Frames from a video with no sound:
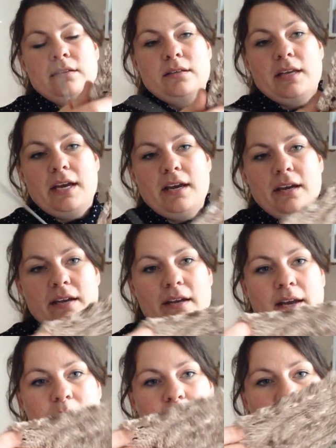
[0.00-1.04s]
yeah,
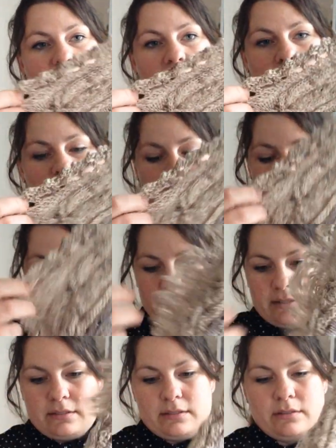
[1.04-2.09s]
I'm really happy with
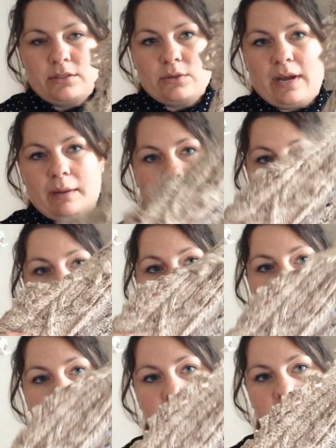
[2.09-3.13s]
this. So I
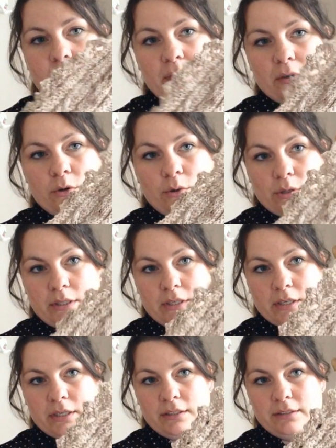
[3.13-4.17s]
probably have about a
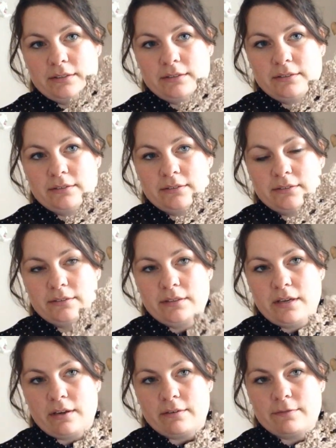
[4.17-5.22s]
quarter
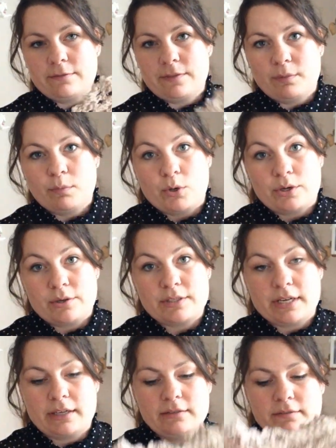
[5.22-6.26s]
of the border
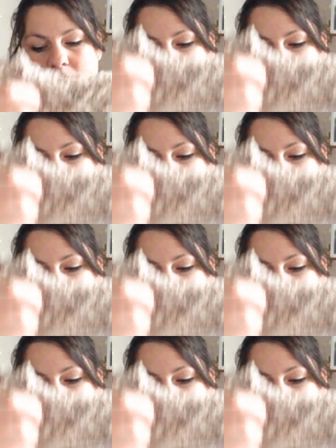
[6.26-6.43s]
done,